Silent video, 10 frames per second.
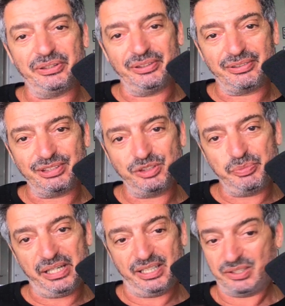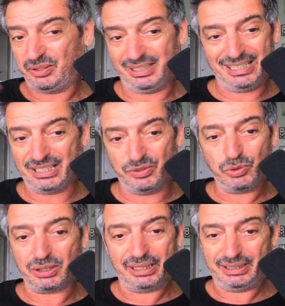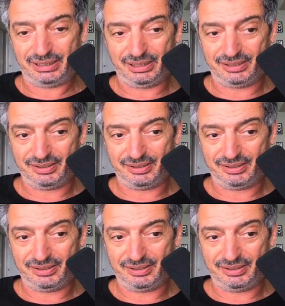increase pay, so it doesn't work like this.